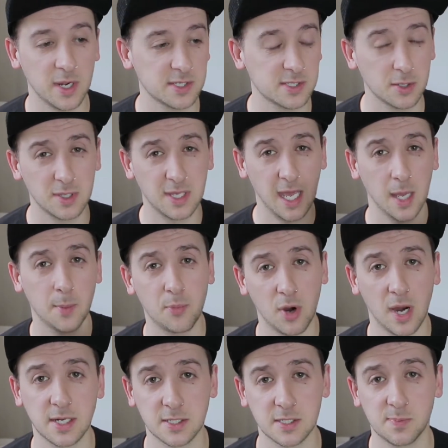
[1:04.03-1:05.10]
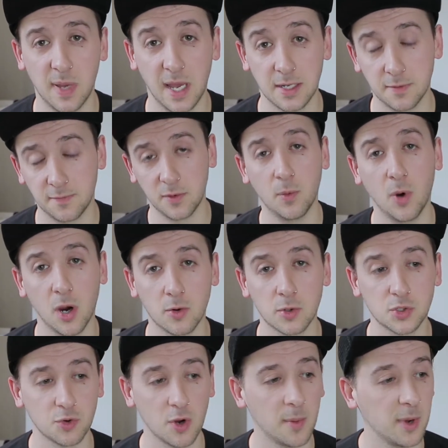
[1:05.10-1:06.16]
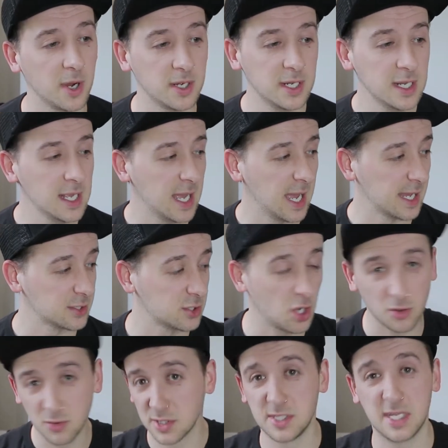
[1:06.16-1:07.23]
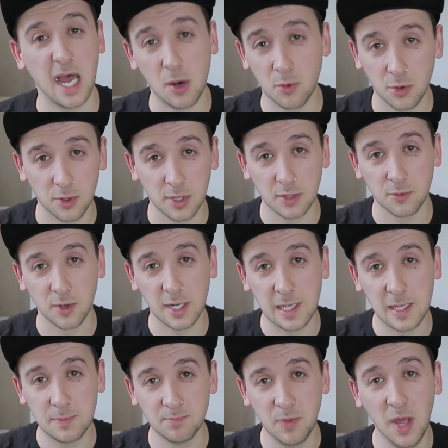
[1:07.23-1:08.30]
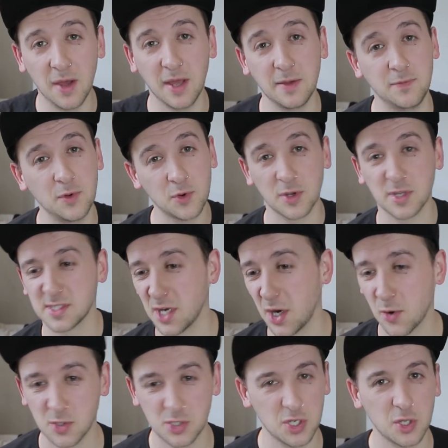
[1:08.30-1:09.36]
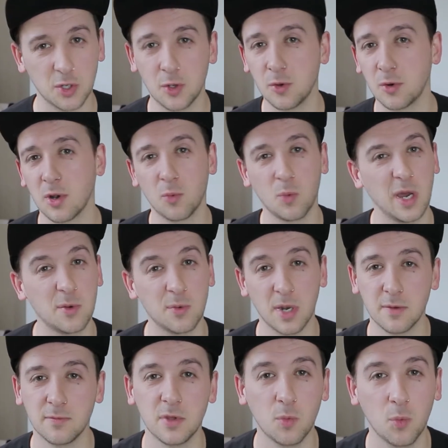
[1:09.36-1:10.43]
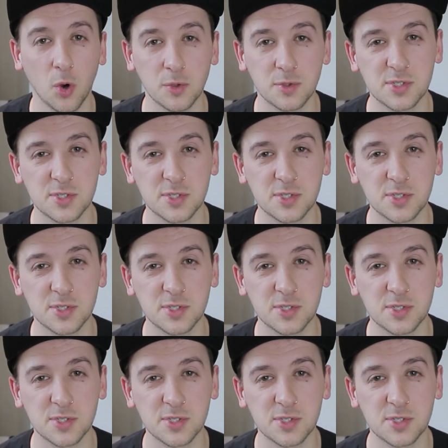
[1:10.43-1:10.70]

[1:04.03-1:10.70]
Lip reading: So get a practice pad if you are a drummer and go to town on it really. If you're a guitarist, you can noodle away whenever you want.